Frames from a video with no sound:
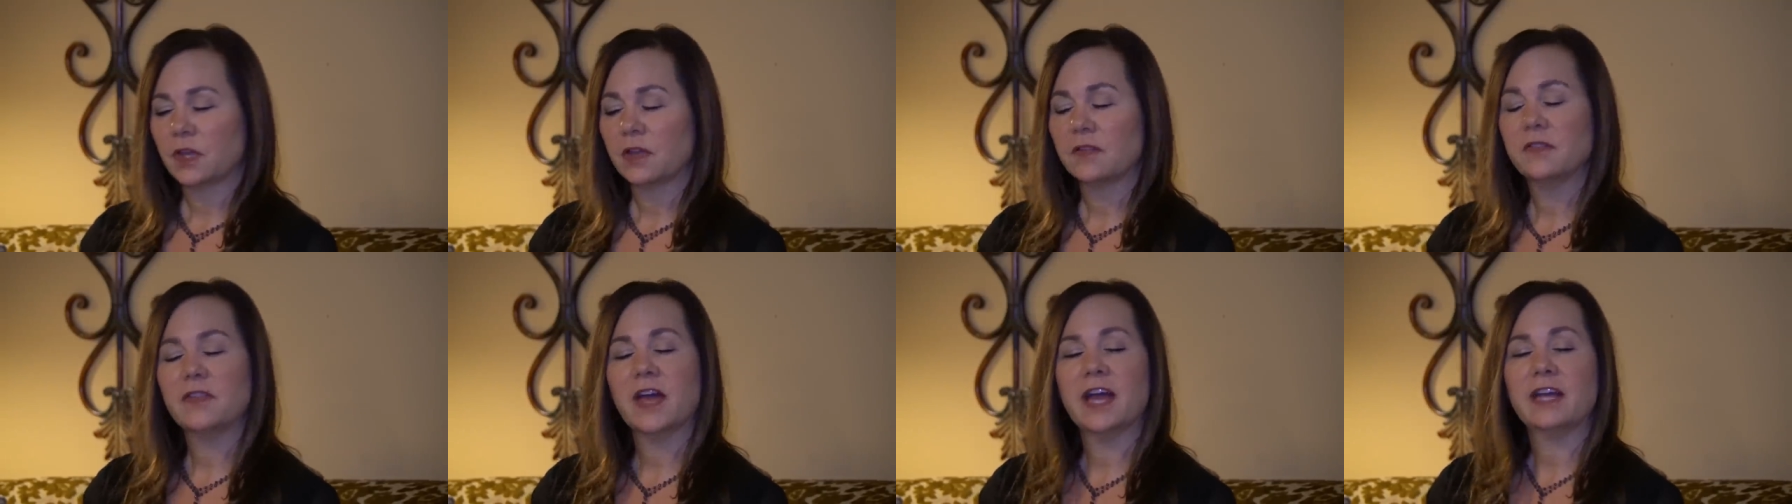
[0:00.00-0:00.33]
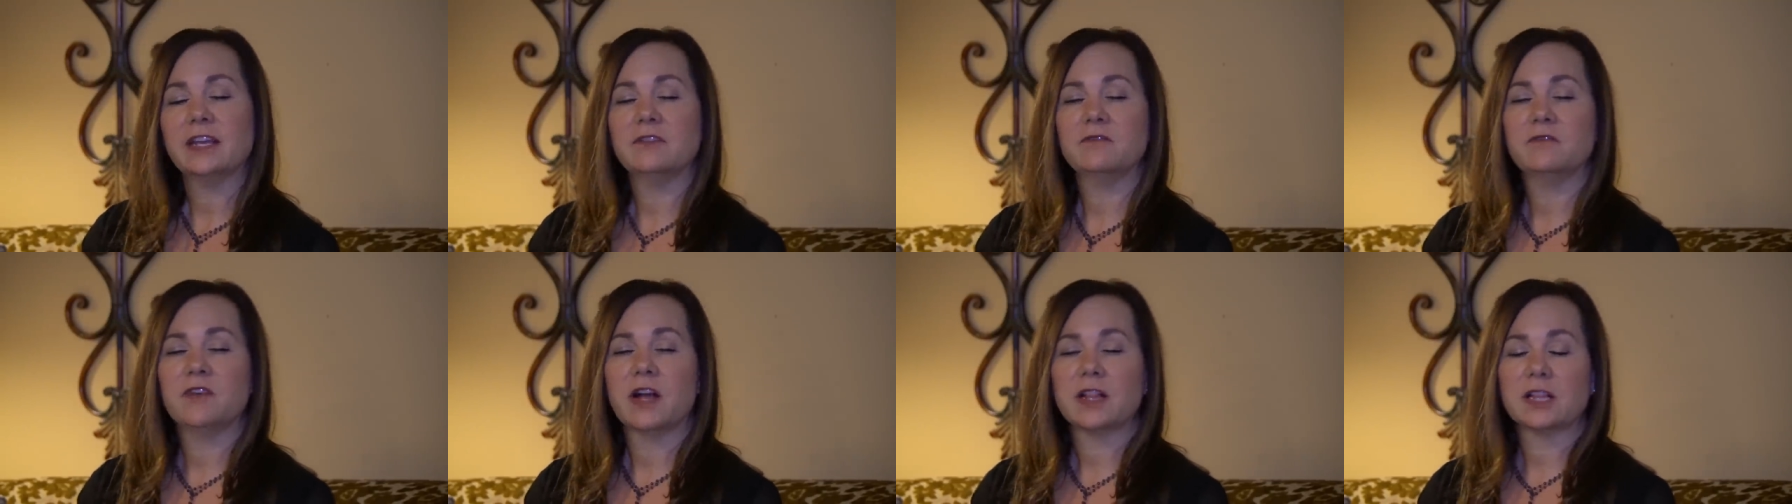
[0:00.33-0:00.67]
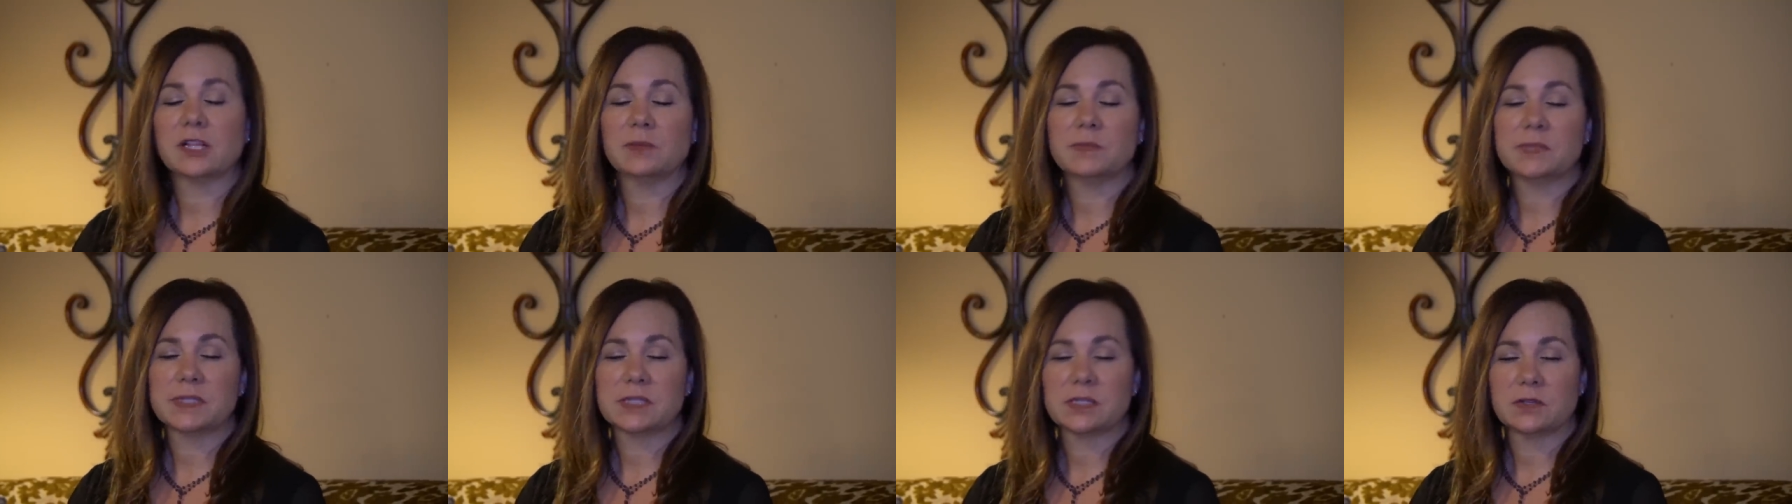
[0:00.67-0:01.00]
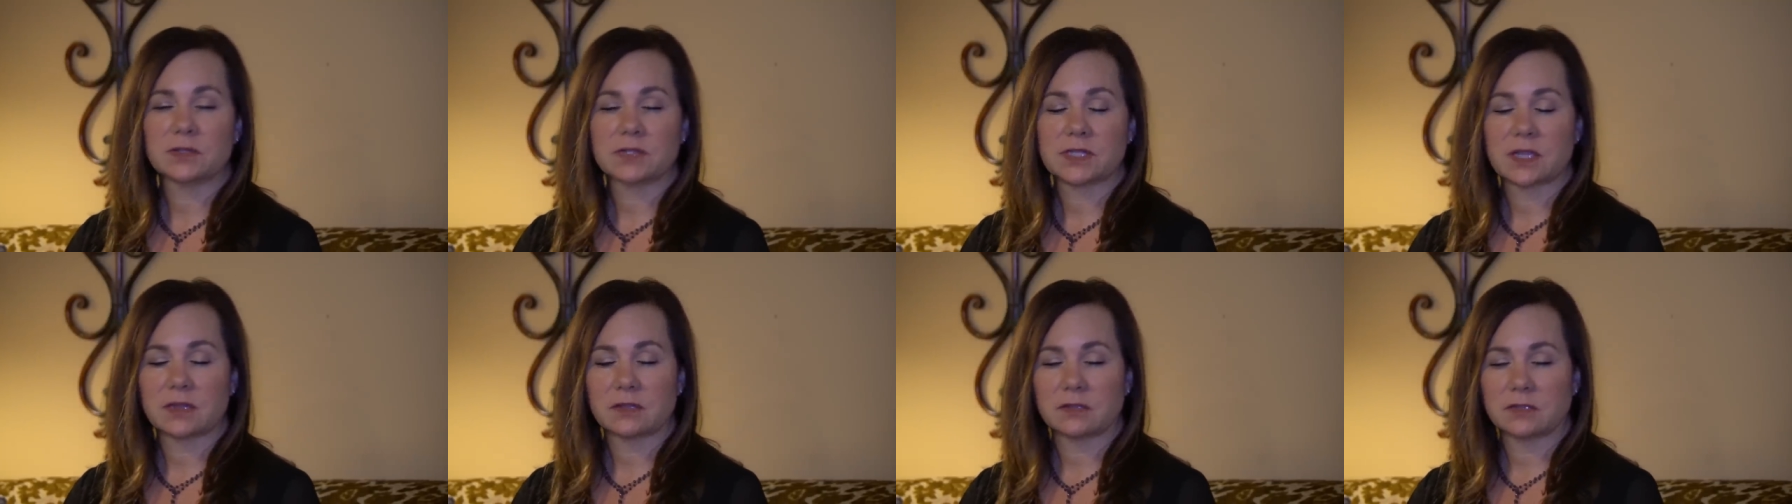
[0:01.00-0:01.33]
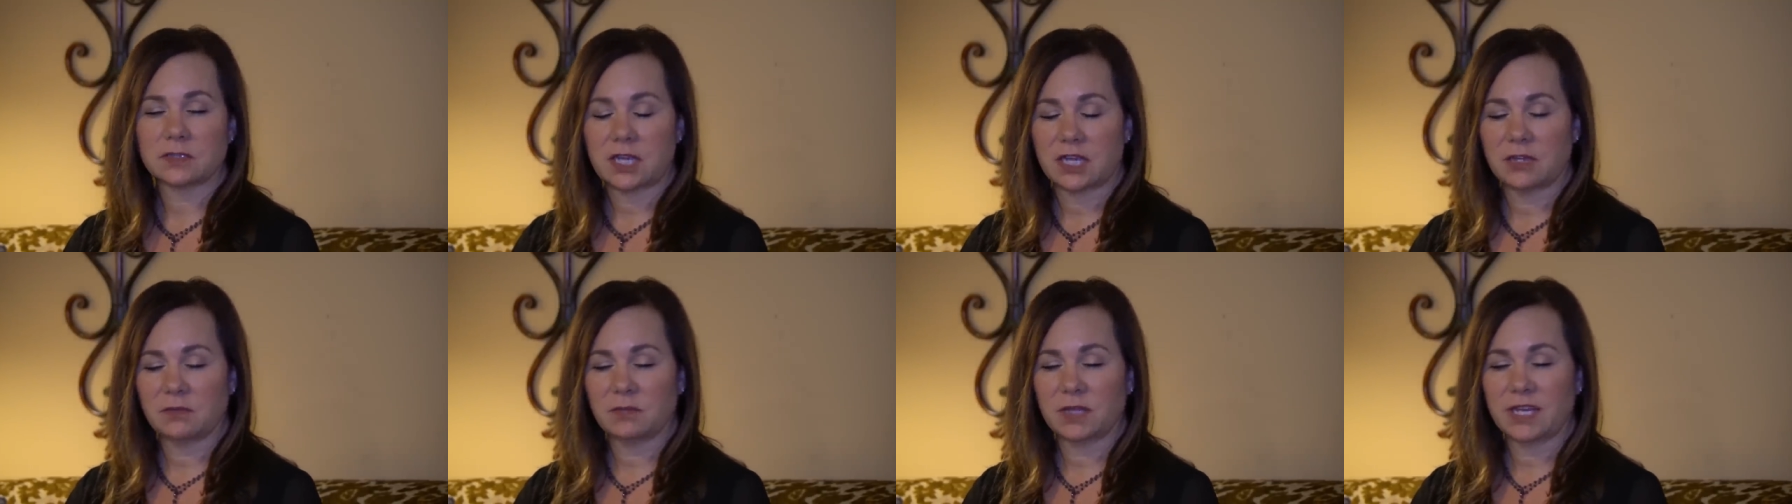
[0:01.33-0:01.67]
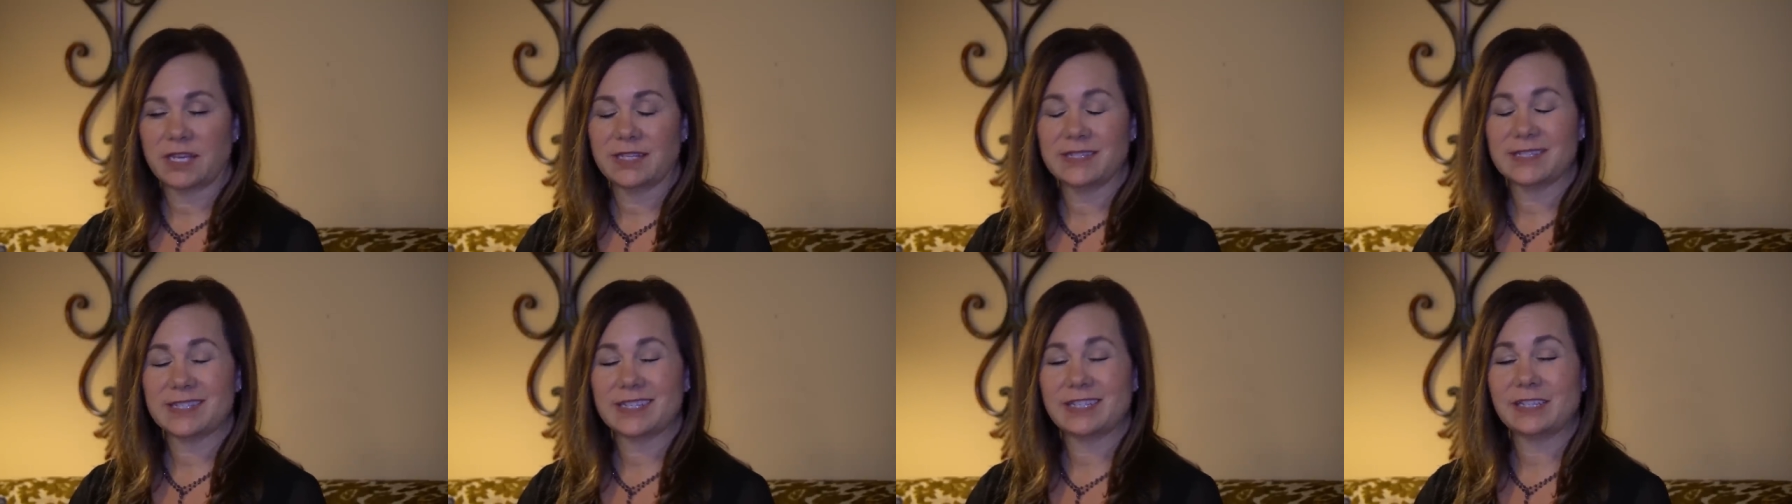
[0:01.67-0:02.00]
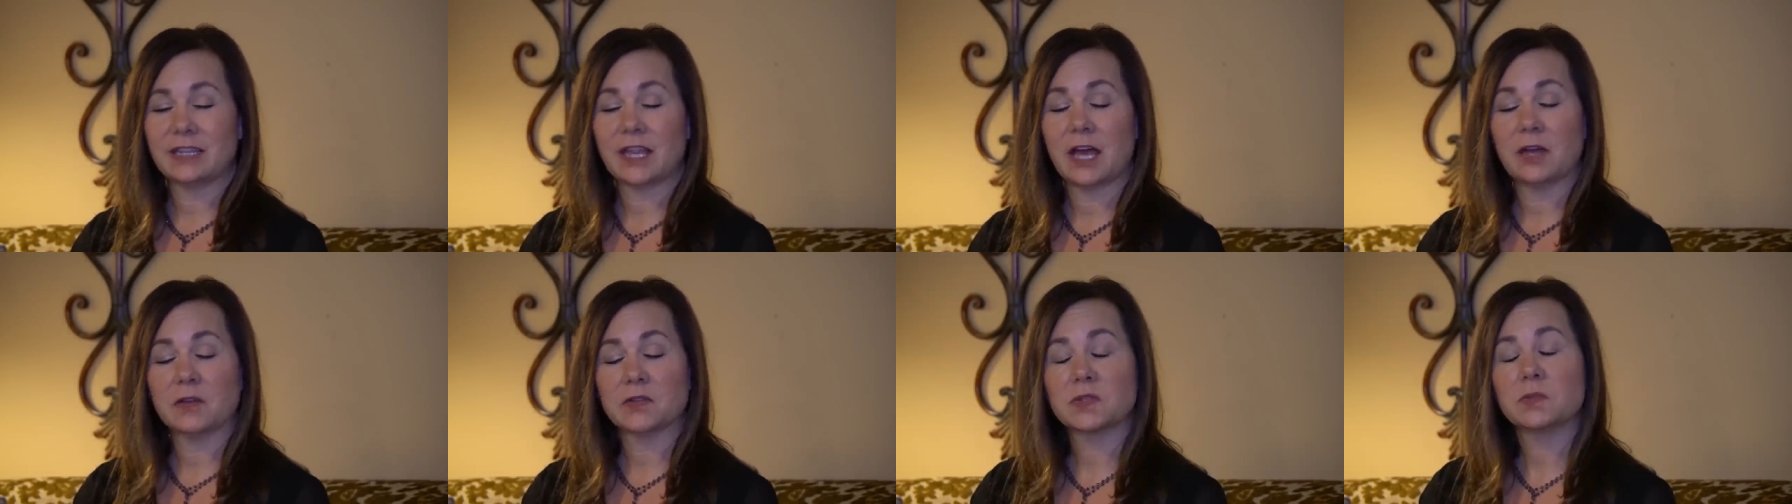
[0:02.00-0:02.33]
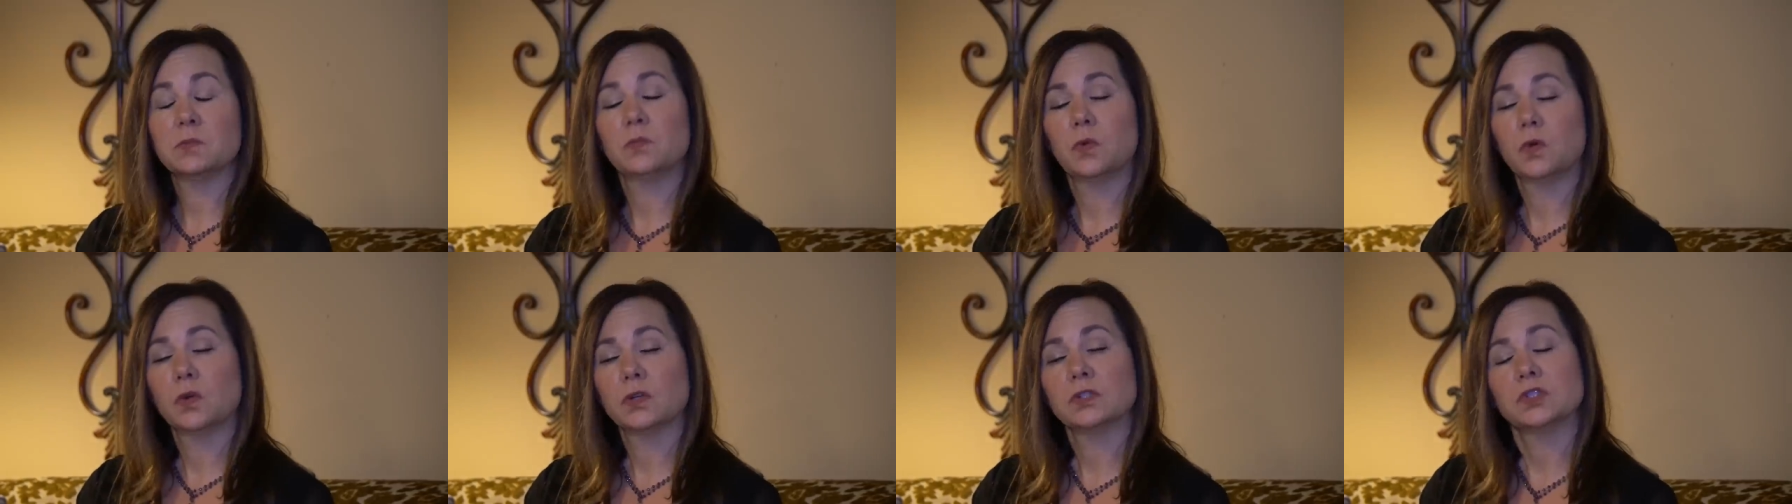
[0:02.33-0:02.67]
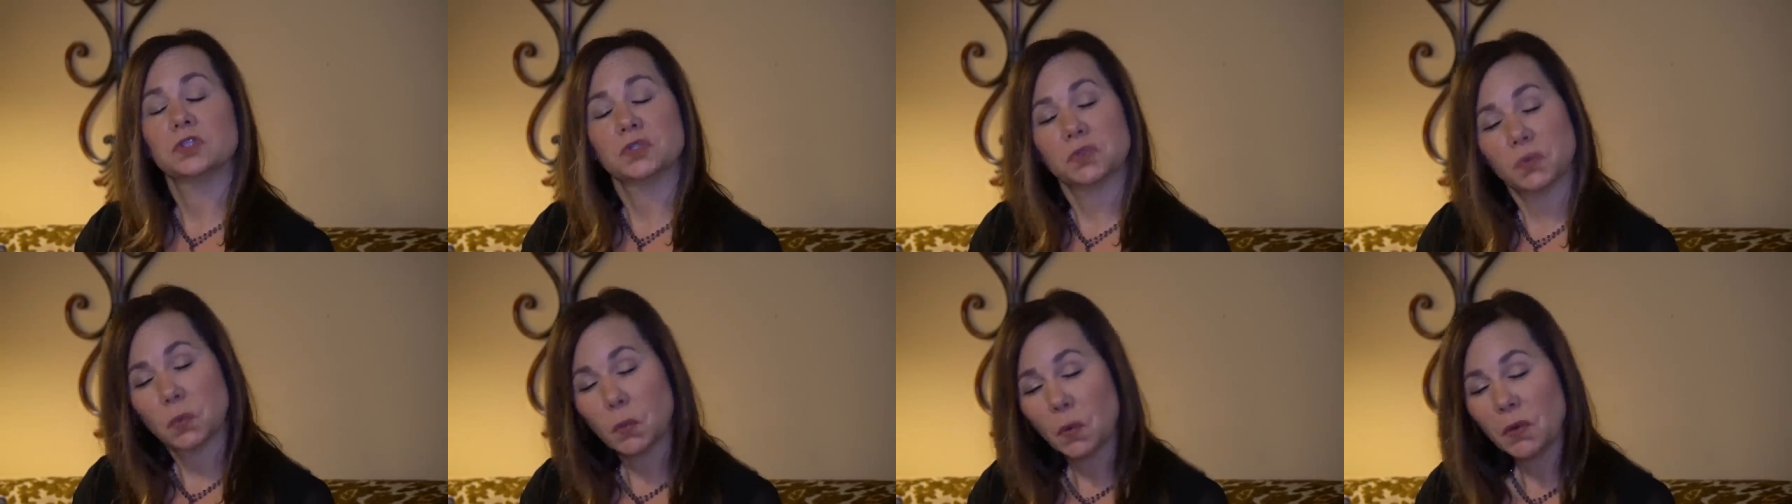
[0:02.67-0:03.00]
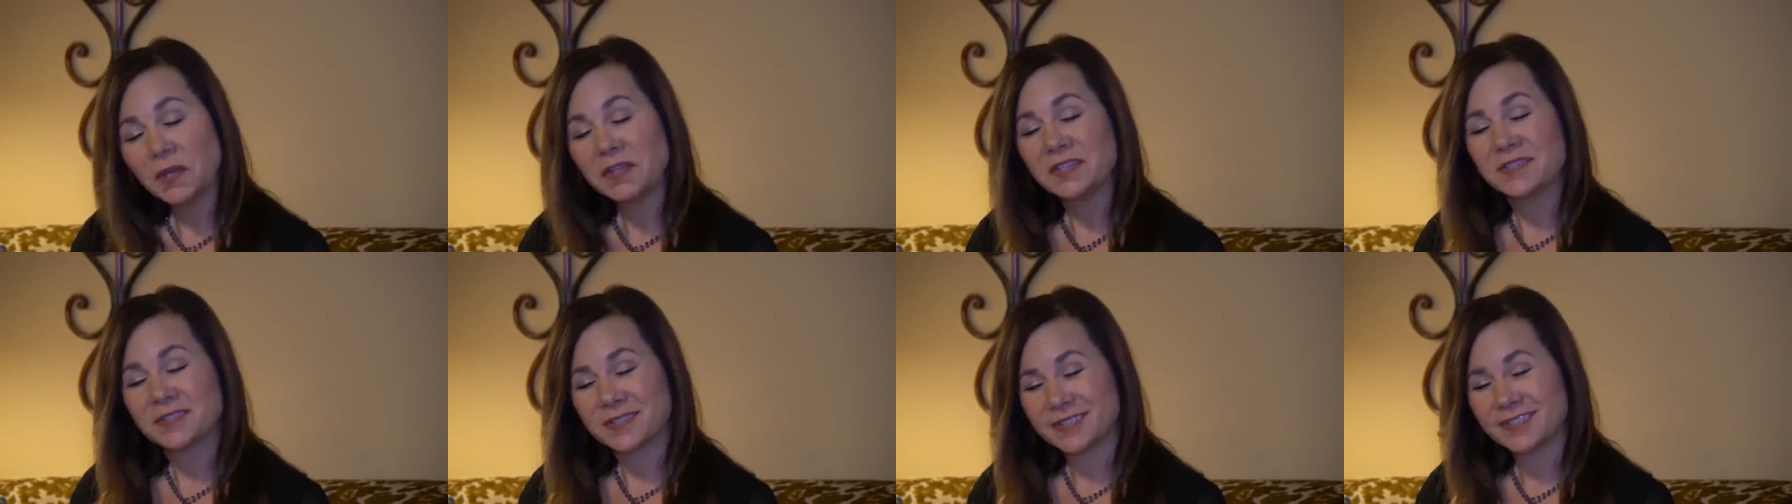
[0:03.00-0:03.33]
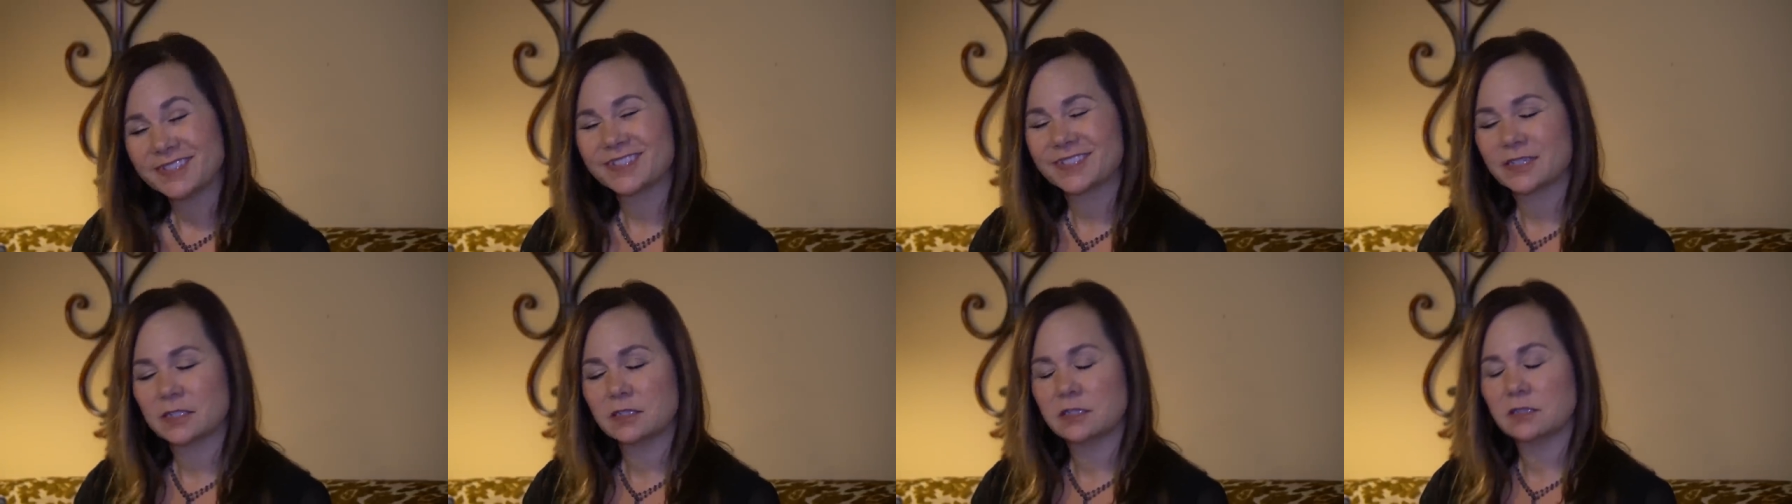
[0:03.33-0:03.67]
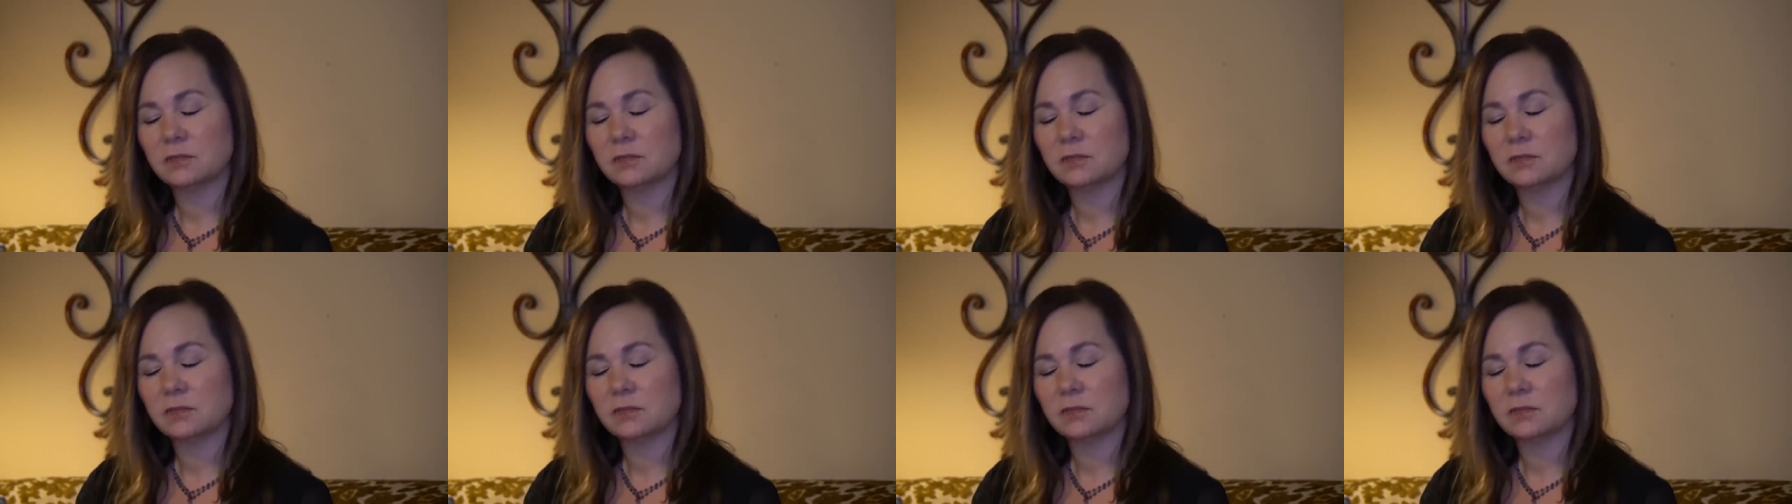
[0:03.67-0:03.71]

that envelops those other timelines and allows more choices